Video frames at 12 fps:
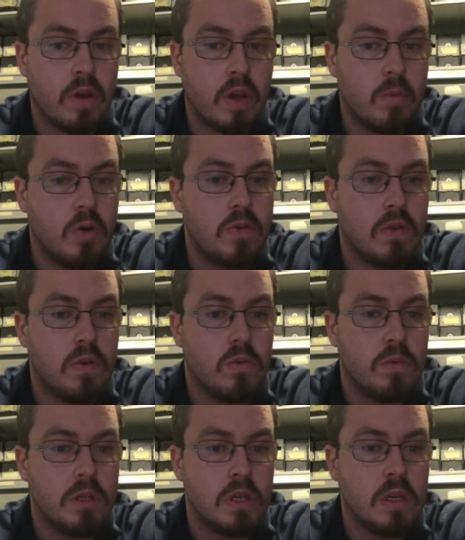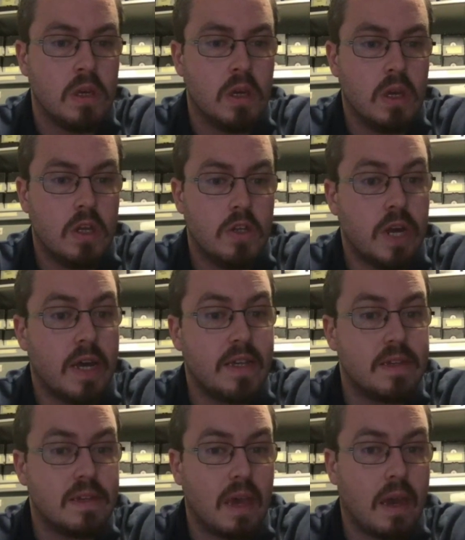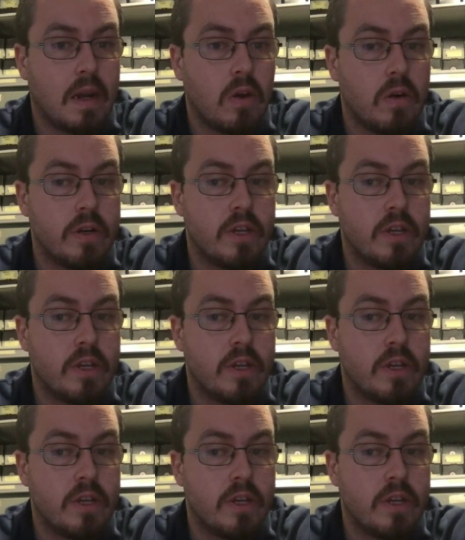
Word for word: And most notably, Giants sign guard